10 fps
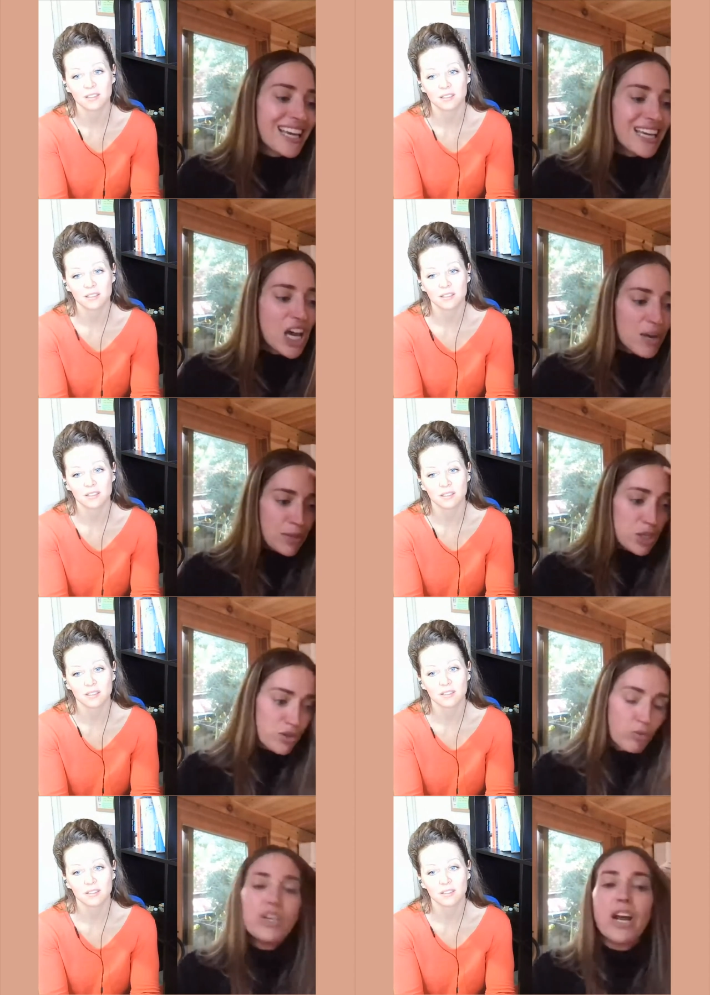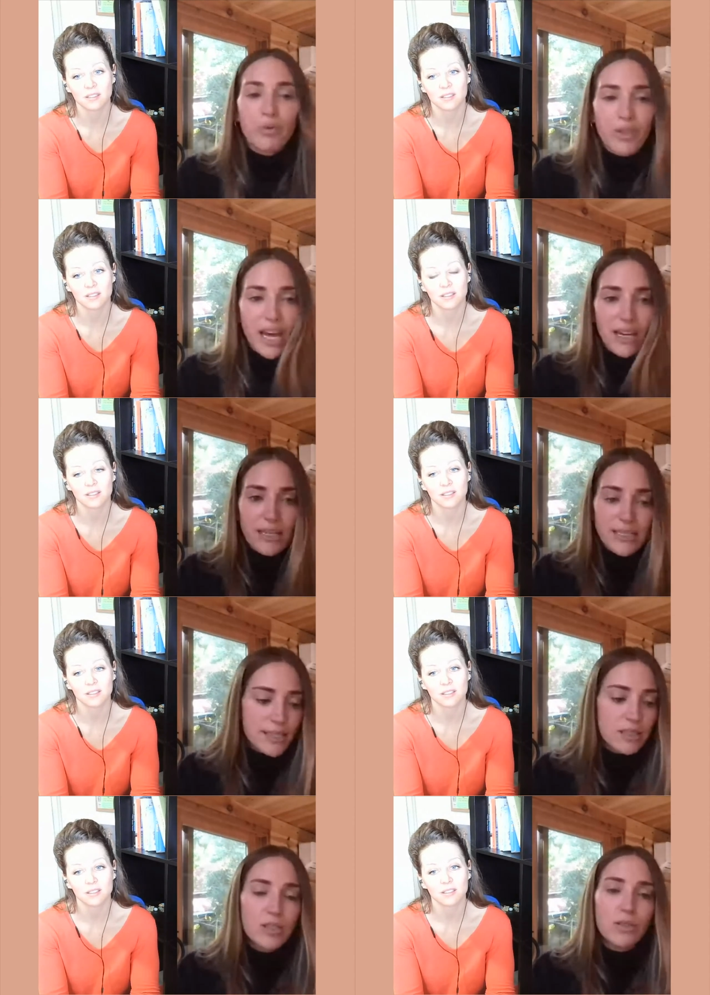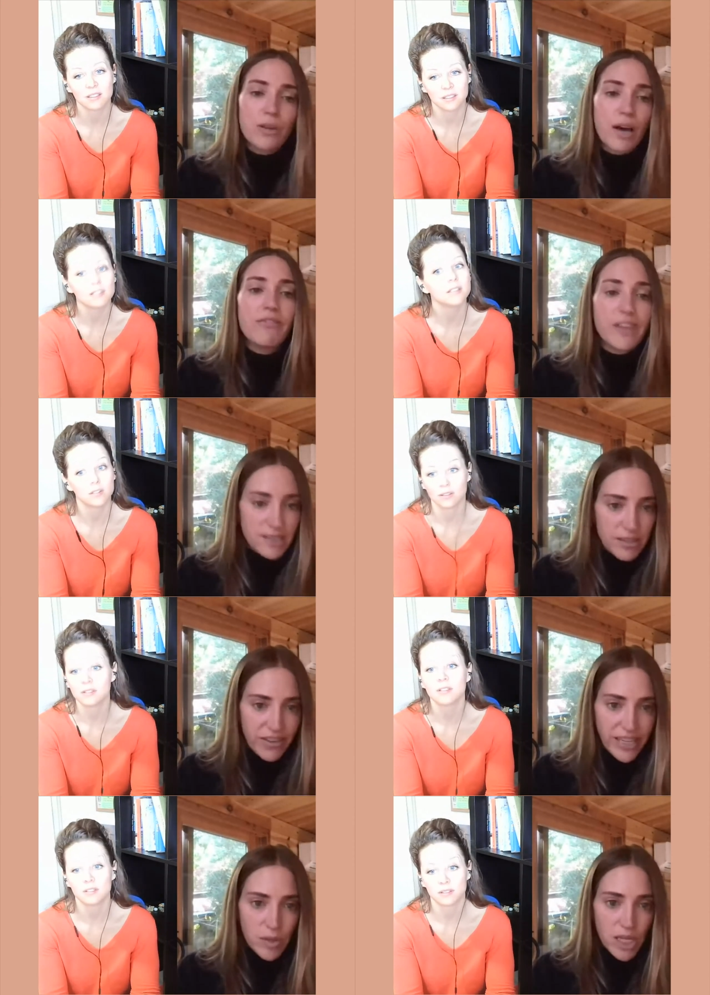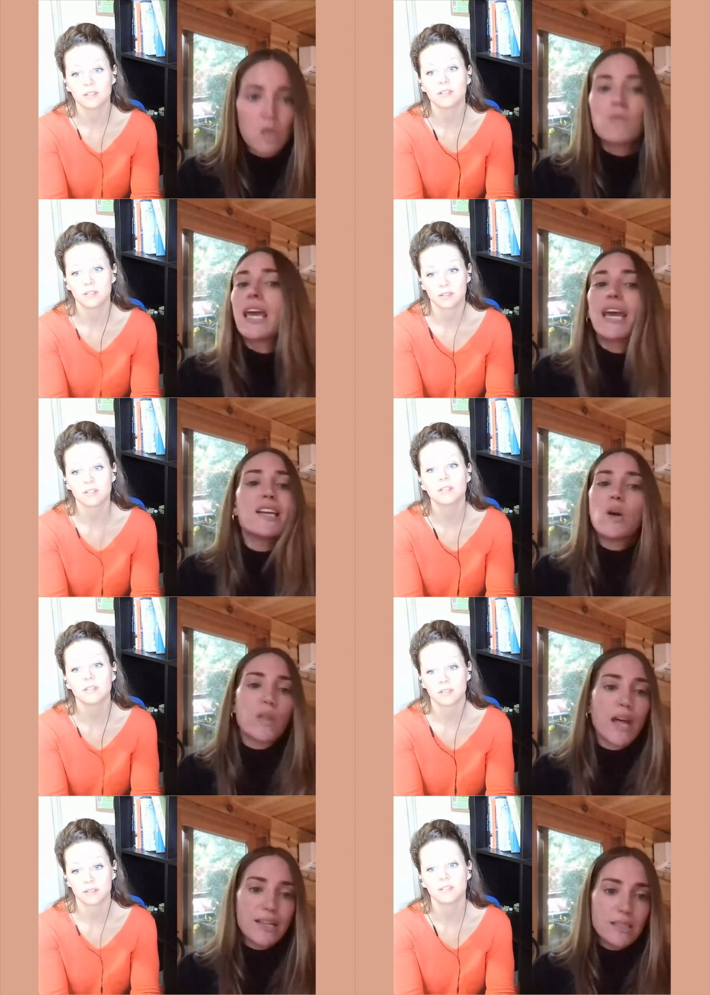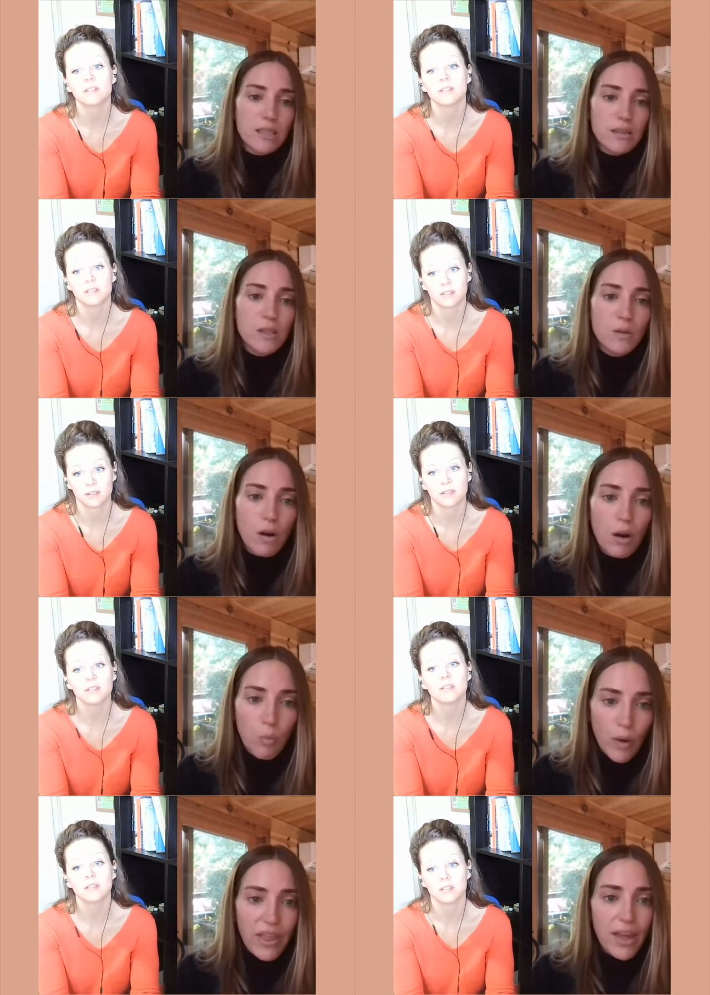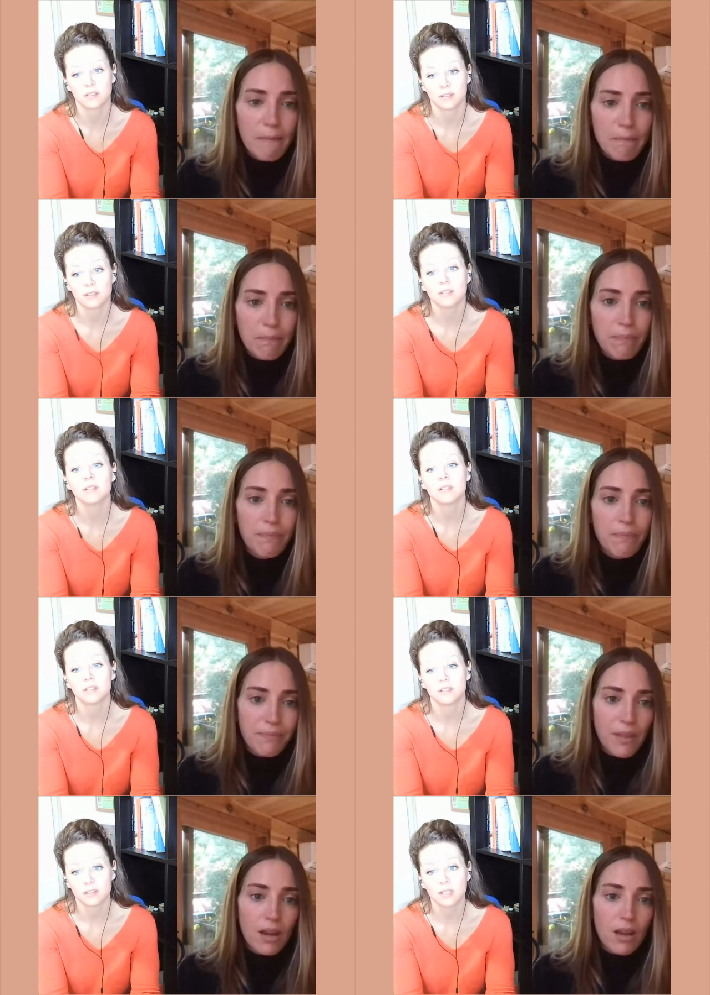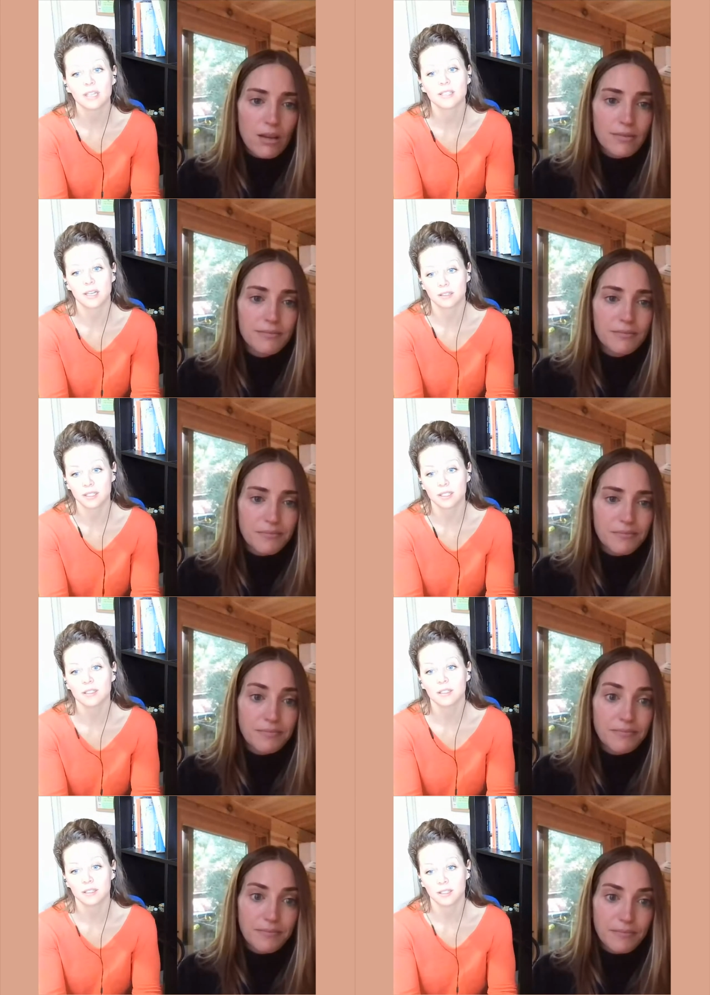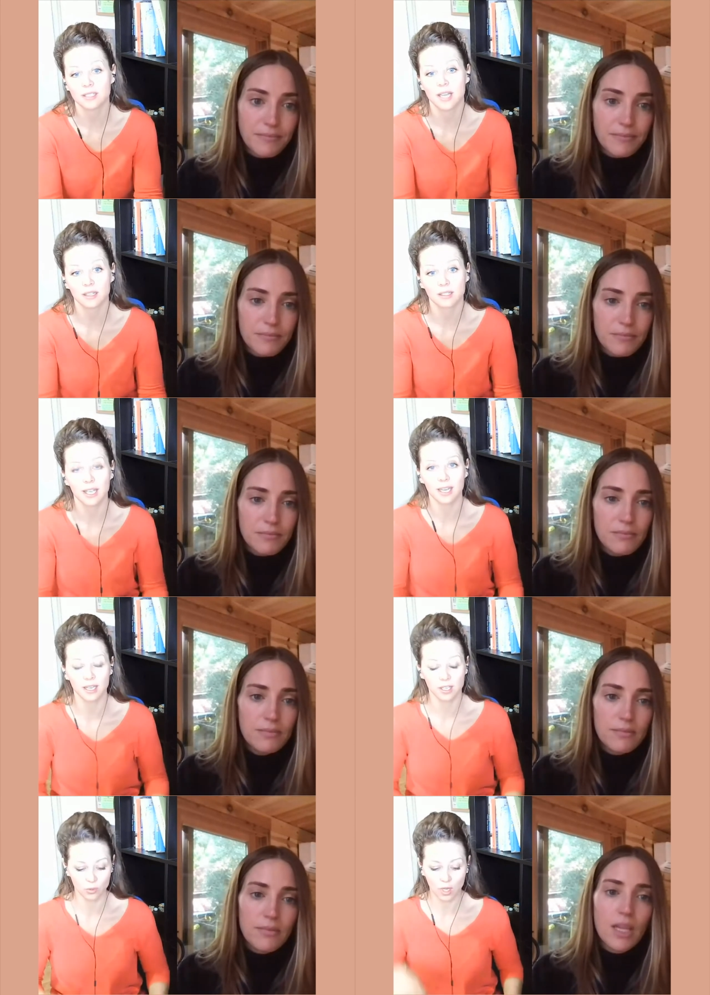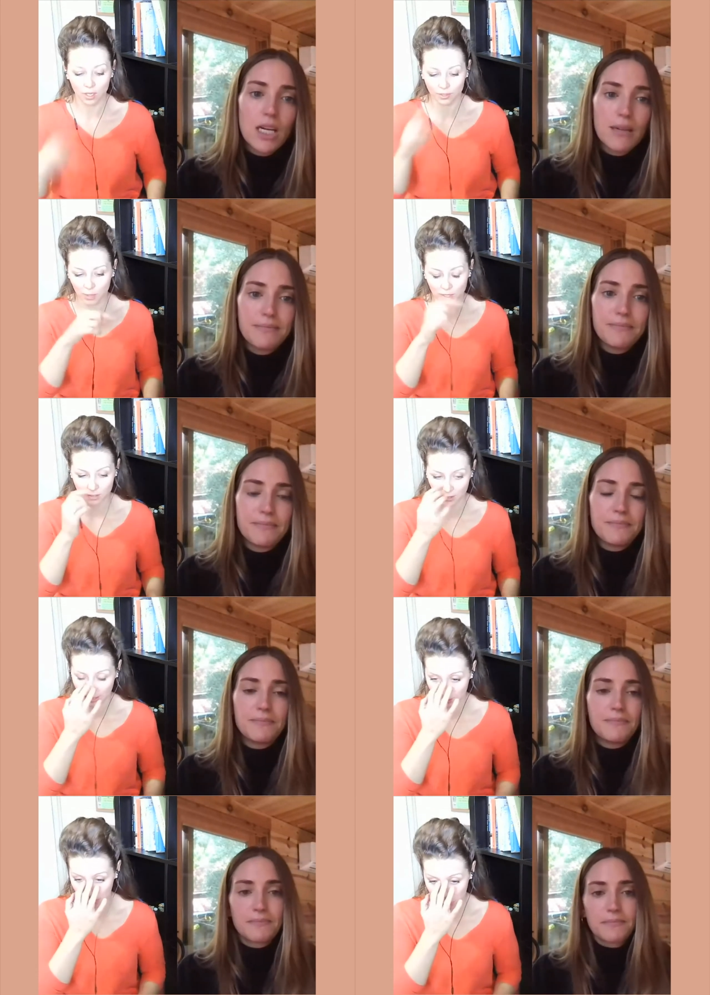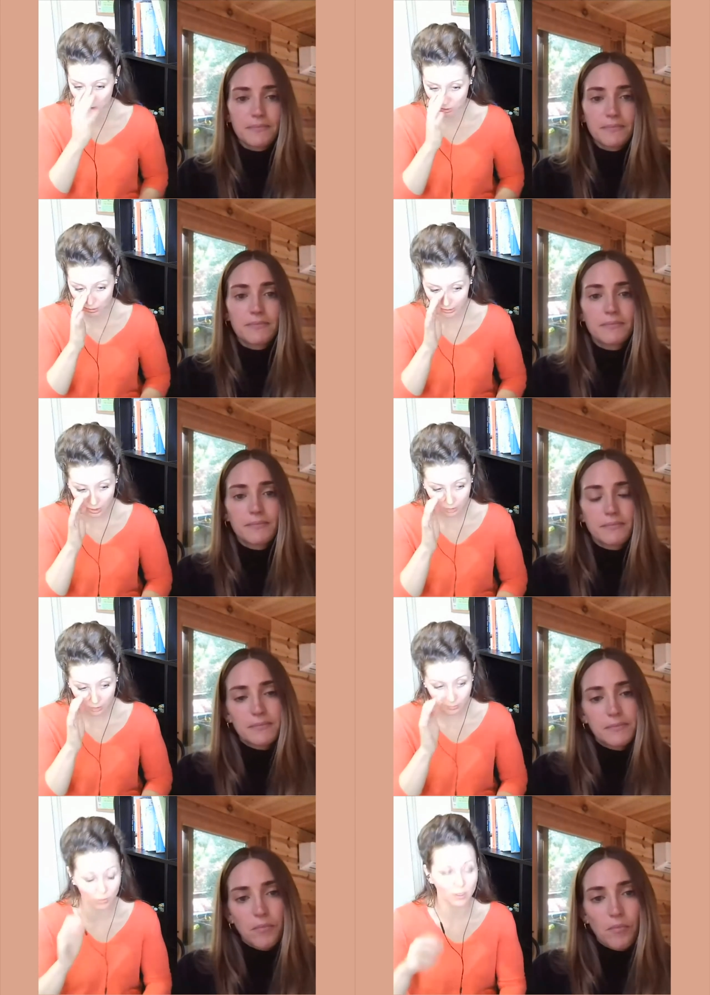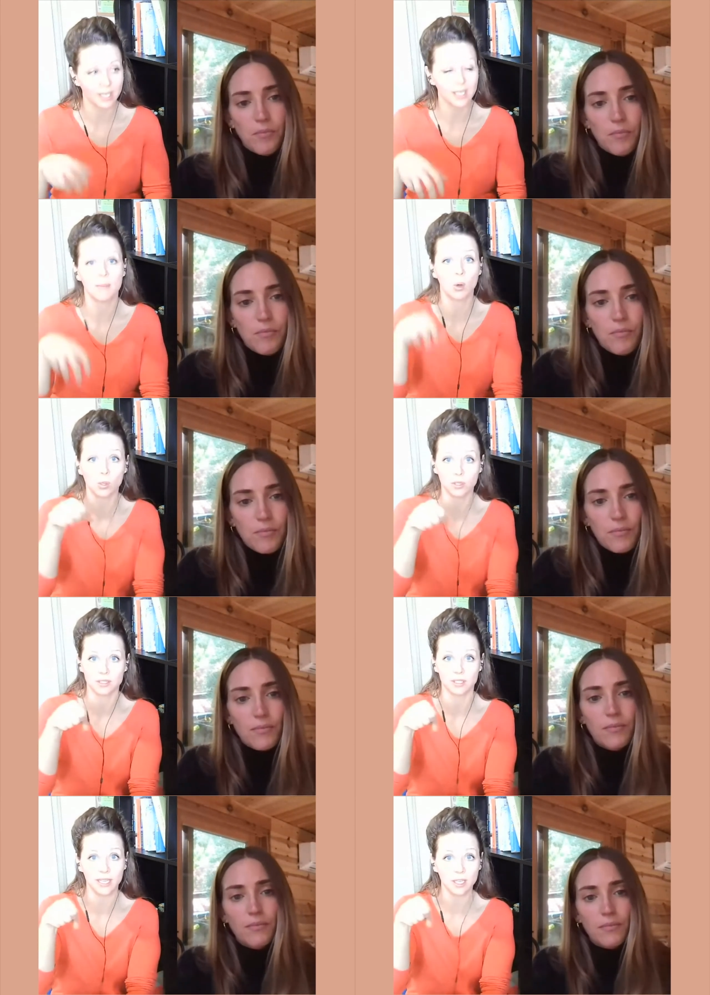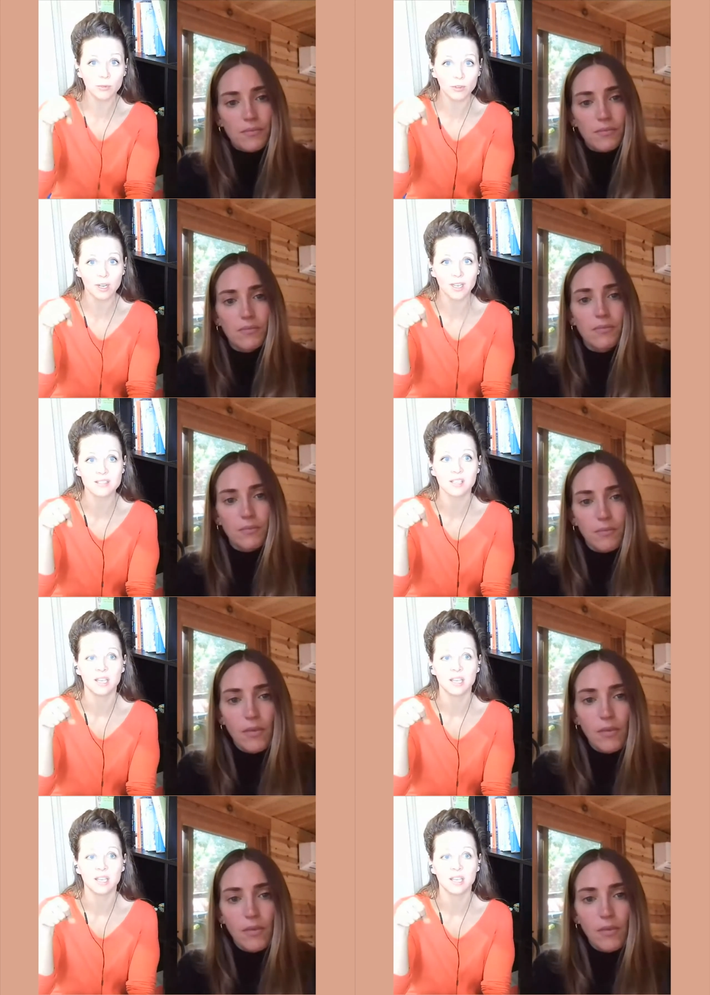Speaker 1: like, but you don't know that until you come face to face with it. You can't know that until you are with it.
Speaker 2: Exactly exactly and i you called upon like an imagery earlier about like him holding the lamp for us